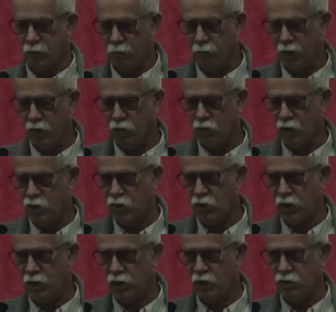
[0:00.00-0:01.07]
and my
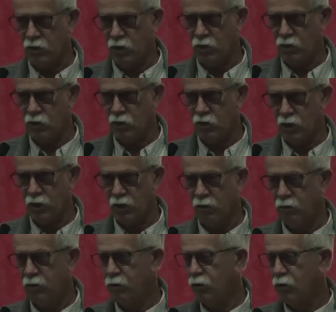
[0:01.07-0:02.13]
USC kids on this side.
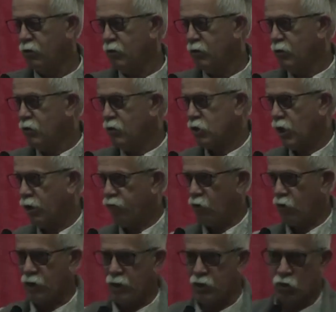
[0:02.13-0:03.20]

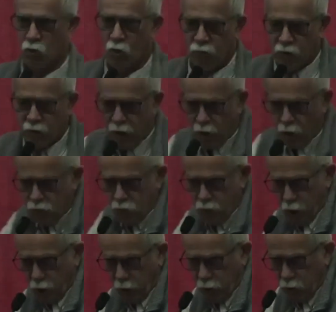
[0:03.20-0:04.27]
Stanford kids are over here
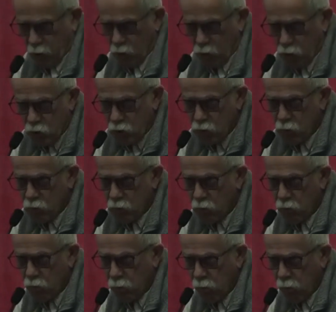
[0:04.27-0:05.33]
taking notes,
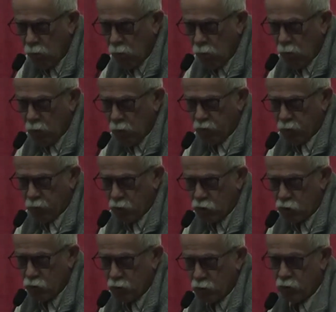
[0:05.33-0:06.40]
very
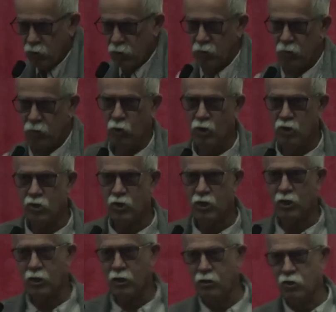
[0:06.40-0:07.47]
studious.
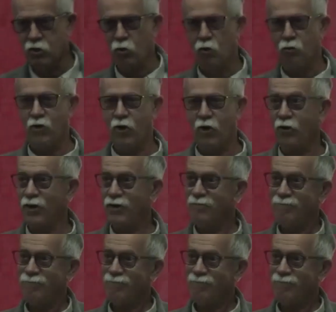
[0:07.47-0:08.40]
USC kids are over here going,